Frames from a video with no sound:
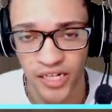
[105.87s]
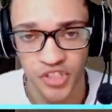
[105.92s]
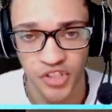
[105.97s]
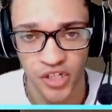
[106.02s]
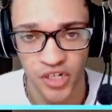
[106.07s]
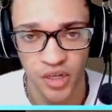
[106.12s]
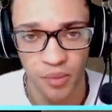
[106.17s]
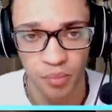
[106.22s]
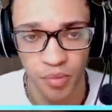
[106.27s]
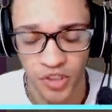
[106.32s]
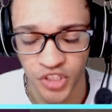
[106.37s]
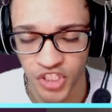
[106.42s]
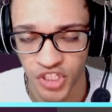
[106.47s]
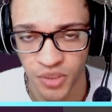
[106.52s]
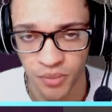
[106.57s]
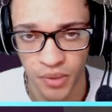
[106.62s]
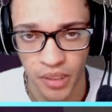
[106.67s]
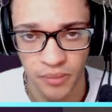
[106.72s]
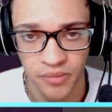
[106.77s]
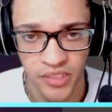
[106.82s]
try to push in a
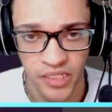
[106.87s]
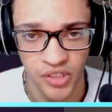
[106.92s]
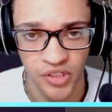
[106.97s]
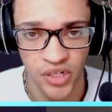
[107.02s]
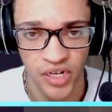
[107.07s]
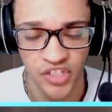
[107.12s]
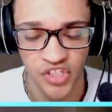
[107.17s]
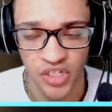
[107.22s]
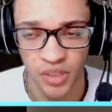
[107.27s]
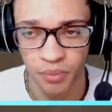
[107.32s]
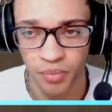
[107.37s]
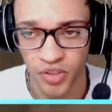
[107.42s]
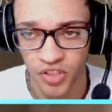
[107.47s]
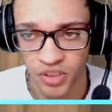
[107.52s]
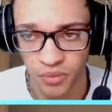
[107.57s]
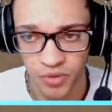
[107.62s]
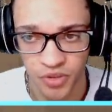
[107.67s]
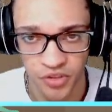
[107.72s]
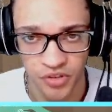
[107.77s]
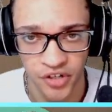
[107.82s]
bomb site. Do not try to push
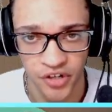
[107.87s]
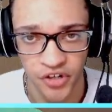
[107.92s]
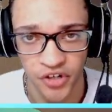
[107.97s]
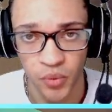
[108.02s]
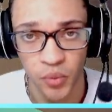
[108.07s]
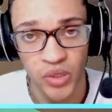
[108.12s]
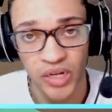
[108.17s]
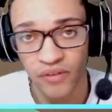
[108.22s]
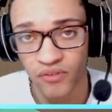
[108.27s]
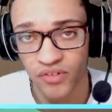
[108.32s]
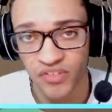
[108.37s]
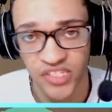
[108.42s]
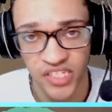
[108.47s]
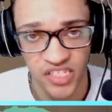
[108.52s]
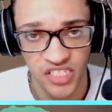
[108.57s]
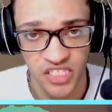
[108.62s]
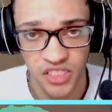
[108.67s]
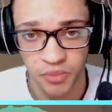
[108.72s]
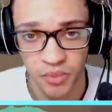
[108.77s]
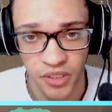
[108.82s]
up certain area when you having to take
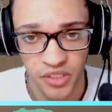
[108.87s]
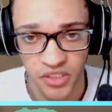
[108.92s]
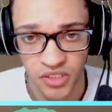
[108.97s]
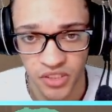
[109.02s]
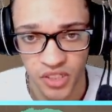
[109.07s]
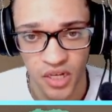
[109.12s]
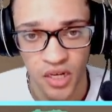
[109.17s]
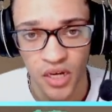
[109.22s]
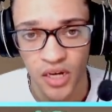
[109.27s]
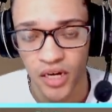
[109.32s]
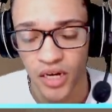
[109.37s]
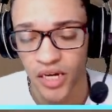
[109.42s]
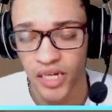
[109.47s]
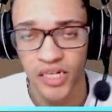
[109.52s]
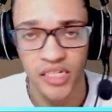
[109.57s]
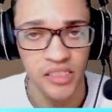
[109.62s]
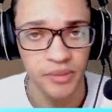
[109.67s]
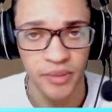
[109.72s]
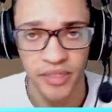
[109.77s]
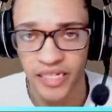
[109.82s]
a space. It
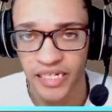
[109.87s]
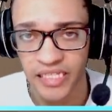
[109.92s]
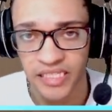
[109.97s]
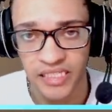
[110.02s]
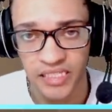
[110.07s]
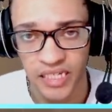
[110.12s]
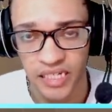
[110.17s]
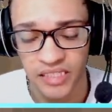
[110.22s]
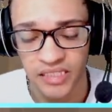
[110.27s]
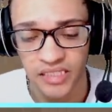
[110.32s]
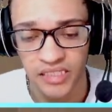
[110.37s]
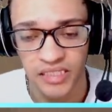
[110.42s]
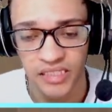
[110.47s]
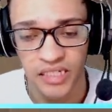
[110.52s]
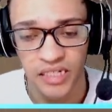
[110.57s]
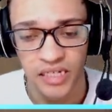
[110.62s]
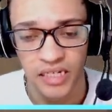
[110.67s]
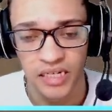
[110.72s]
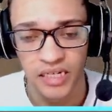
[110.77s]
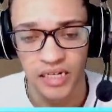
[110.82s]
doesn't make any sense.
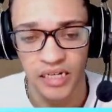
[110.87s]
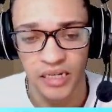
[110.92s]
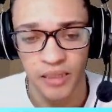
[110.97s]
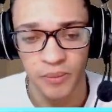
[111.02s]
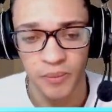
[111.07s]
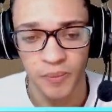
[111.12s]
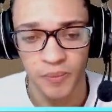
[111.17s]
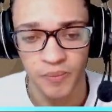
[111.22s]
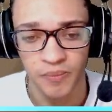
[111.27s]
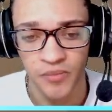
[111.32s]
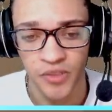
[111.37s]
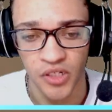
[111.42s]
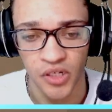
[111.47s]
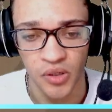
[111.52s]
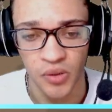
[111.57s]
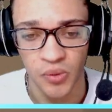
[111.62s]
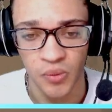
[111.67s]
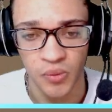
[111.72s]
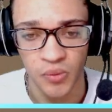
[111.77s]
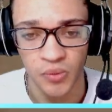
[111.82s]
When
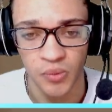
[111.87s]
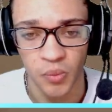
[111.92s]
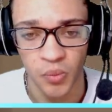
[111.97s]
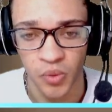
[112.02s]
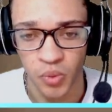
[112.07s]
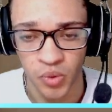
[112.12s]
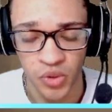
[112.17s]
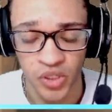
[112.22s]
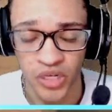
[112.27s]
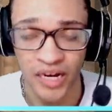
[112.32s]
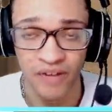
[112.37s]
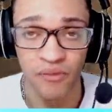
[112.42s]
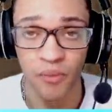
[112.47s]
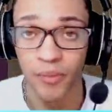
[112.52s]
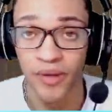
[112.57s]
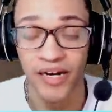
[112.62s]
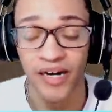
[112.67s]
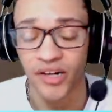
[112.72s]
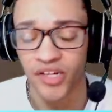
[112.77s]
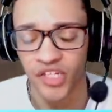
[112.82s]
you haven't
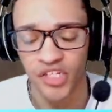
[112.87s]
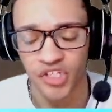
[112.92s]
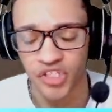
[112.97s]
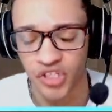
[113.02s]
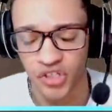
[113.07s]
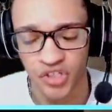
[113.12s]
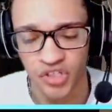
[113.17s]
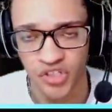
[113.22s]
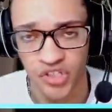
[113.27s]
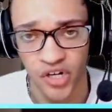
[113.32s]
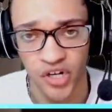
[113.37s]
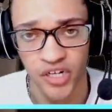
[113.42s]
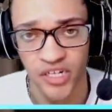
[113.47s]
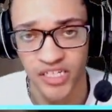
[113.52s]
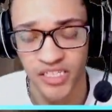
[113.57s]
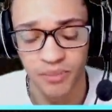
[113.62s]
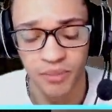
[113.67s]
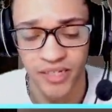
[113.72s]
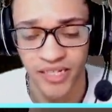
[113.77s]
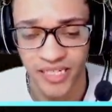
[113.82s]
baited out any utility, sorry, it
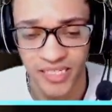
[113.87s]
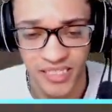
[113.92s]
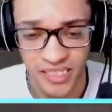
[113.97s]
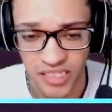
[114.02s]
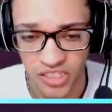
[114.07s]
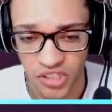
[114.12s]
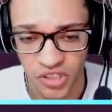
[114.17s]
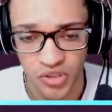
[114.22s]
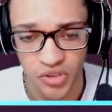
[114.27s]
doesn't make any sense to do